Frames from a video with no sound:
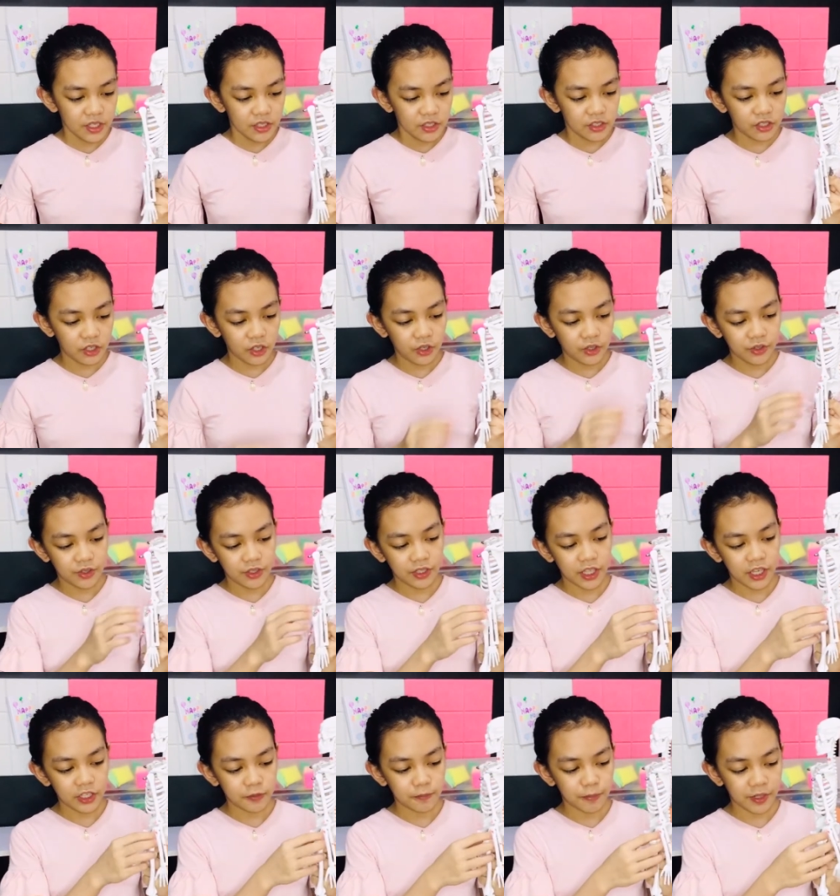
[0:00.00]
So the
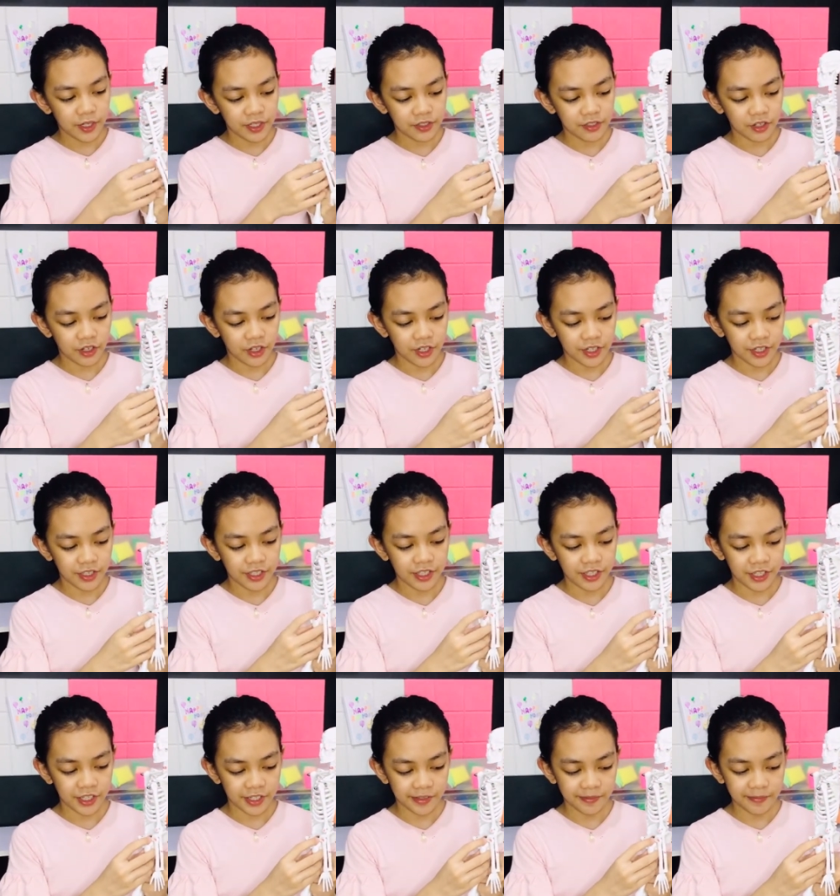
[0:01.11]
last parts are
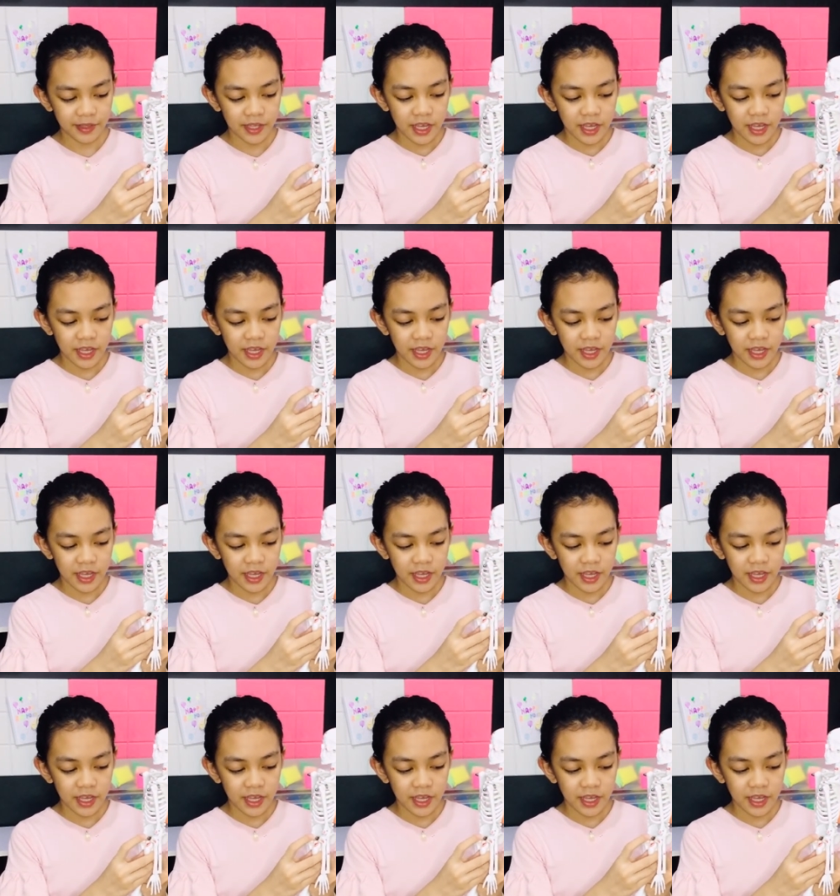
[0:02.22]
here.